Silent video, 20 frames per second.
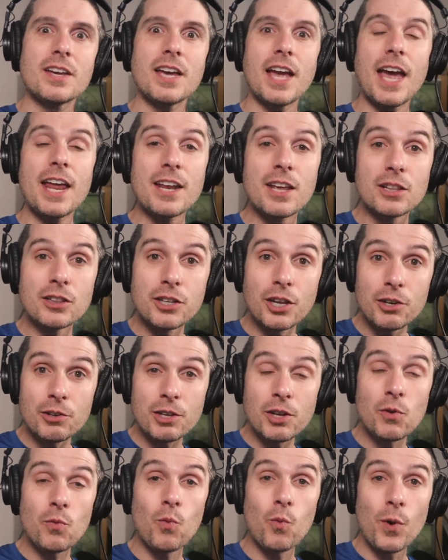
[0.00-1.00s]
And it
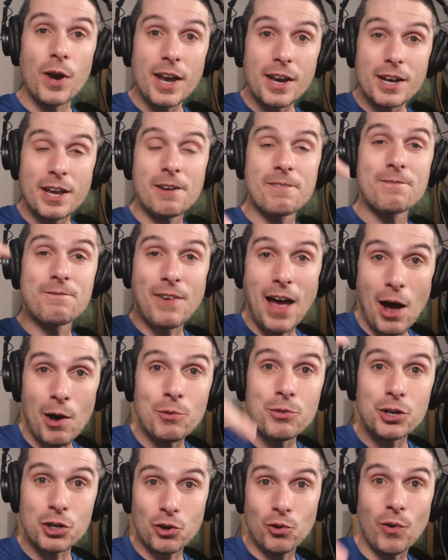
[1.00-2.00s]
literally went and
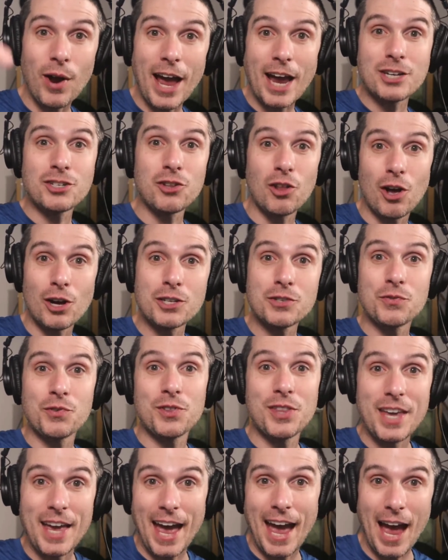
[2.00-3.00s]
found the crash logs for
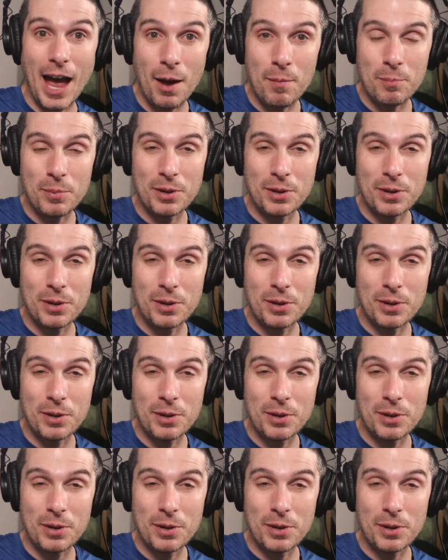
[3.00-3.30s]
the app,